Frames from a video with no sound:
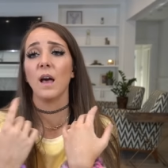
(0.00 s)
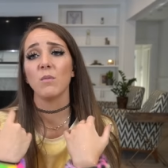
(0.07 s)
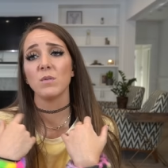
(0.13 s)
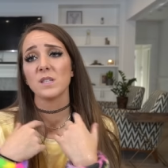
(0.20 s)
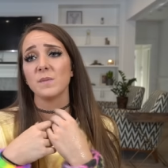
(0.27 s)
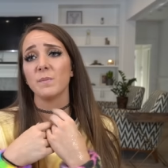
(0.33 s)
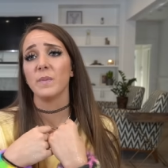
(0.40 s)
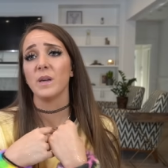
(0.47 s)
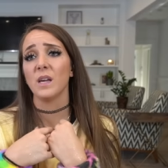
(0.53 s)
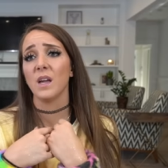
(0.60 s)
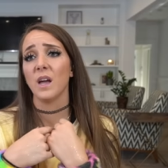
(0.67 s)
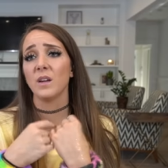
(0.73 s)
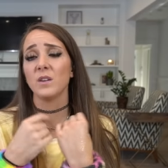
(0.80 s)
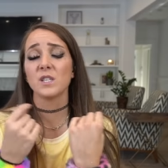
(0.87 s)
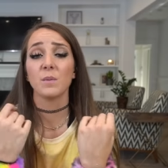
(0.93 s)
That was
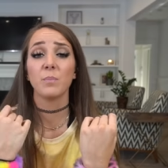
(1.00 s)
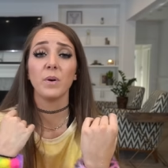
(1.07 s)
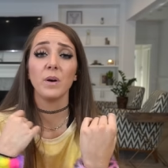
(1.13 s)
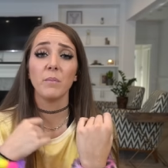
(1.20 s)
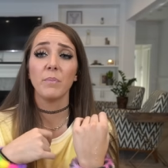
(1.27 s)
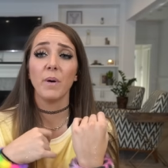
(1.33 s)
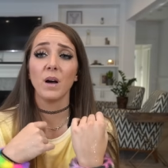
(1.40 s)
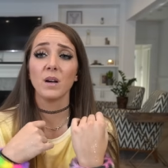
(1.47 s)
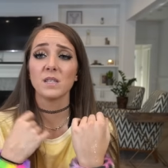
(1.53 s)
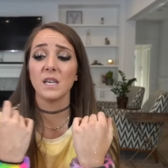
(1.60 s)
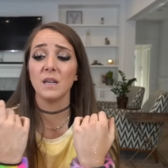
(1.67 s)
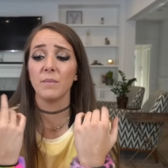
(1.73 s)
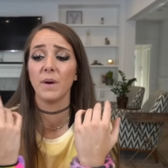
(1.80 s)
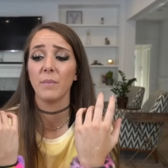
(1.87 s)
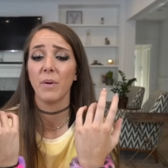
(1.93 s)
me. I used to put bugs
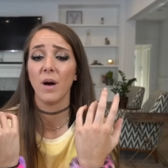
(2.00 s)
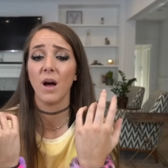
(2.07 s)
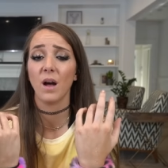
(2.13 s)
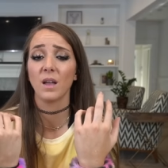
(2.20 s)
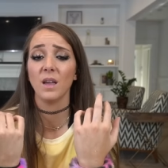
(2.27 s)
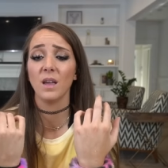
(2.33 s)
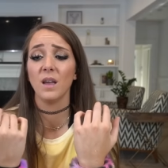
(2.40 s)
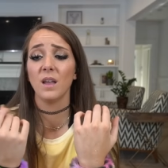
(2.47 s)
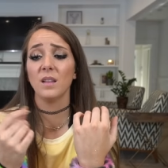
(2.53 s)
in my pocket